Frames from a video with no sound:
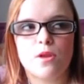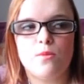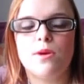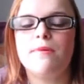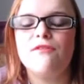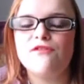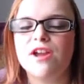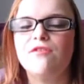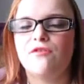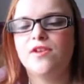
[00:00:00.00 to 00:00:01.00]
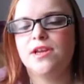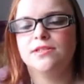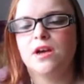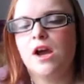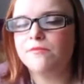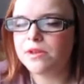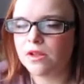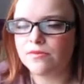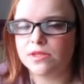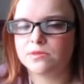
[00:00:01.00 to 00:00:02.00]
one of my favourite things that I have been
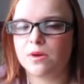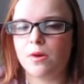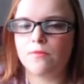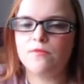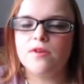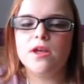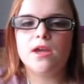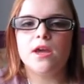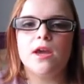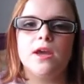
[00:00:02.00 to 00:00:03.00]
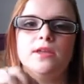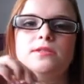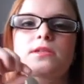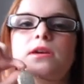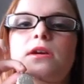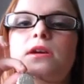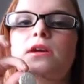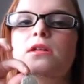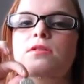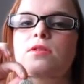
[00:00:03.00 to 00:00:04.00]
loving this month is
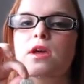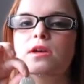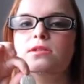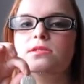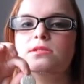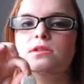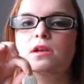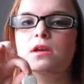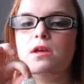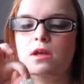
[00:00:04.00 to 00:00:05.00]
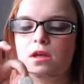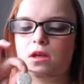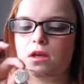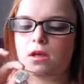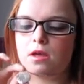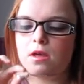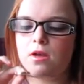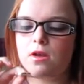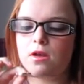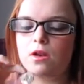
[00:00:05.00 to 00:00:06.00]
this
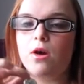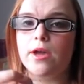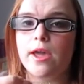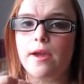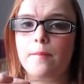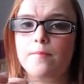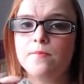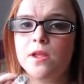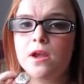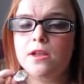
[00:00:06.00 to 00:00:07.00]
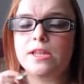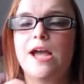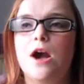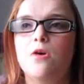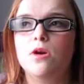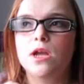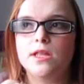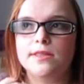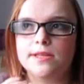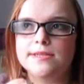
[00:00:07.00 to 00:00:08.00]
locket. Now
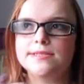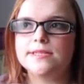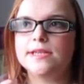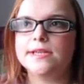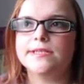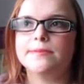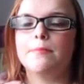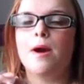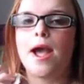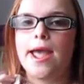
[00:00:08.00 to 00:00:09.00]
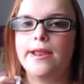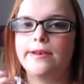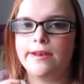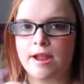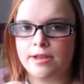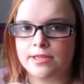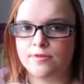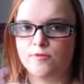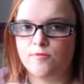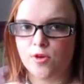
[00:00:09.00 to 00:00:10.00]
this is my Nan
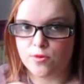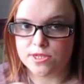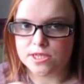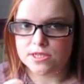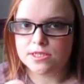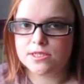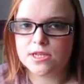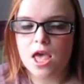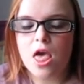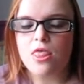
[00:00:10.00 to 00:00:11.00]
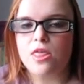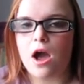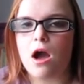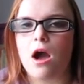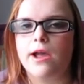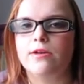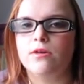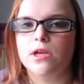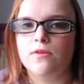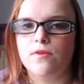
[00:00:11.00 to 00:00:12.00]
Rose's that I
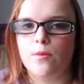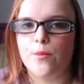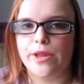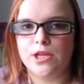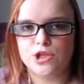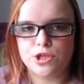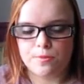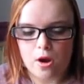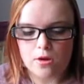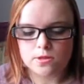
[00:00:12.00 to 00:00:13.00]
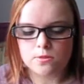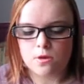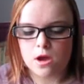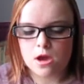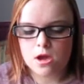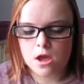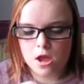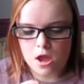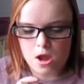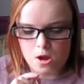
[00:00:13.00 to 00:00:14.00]
got given when she passed away,
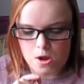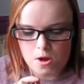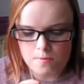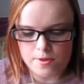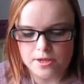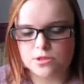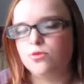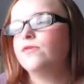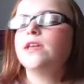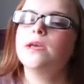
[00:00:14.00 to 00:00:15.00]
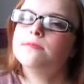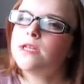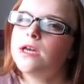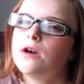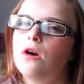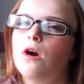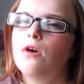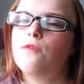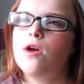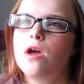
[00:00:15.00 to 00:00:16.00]
as sort of a keepsake of